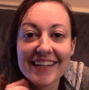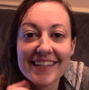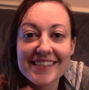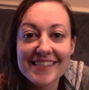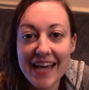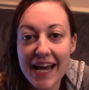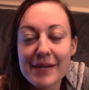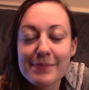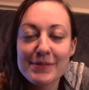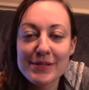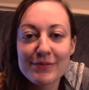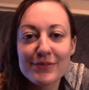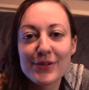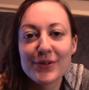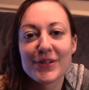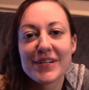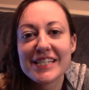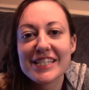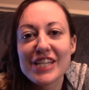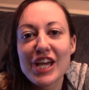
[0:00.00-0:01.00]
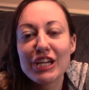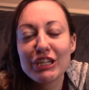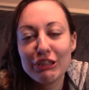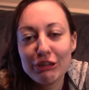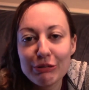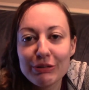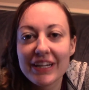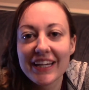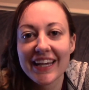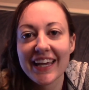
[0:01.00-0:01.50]
types of toys
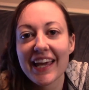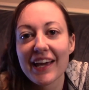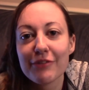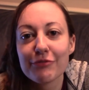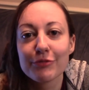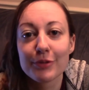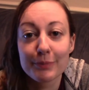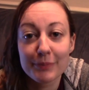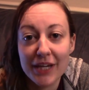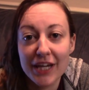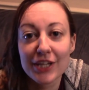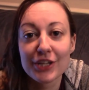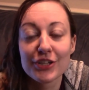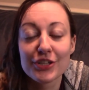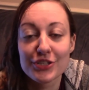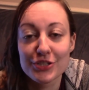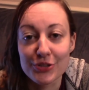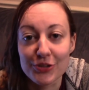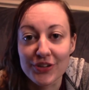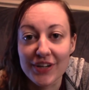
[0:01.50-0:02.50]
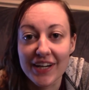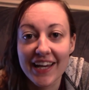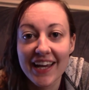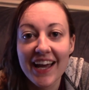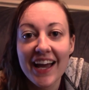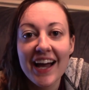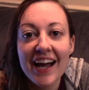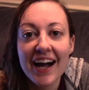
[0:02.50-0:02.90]
you can get from Kinder Joy.